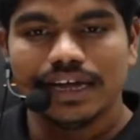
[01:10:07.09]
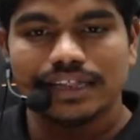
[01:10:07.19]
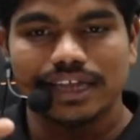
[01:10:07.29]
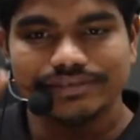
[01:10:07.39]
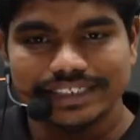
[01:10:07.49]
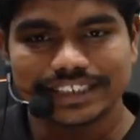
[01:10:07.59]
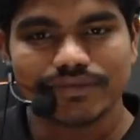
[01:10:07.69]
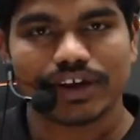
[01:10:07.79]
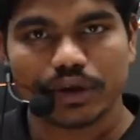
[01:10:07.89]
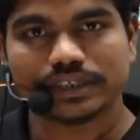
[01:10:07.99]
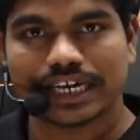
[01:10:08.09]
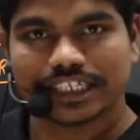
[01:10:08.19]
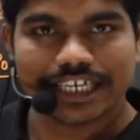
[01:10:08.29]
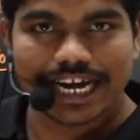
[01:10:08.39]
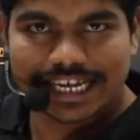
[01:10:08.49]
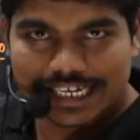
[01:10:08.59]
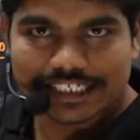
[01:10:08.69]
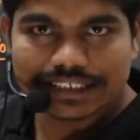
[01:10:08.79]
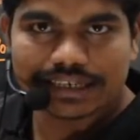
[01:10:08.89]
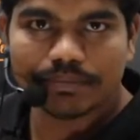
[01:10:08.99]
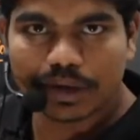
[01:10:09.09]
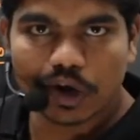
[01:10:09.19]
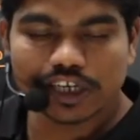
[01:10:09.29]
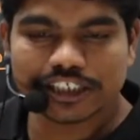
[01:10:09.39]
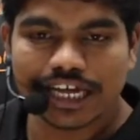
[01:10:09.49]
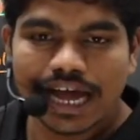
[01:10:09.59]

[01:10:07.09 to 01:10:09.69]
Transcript: The reason why you're understanding is because